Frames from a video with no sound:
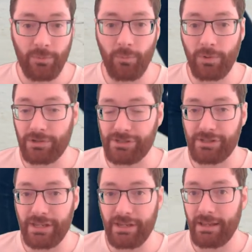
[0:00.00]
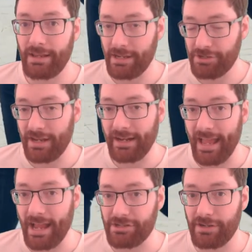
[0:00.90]
was the initiating
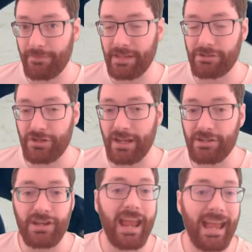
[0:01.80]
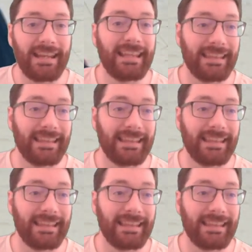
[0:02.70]
action of the exchange, and it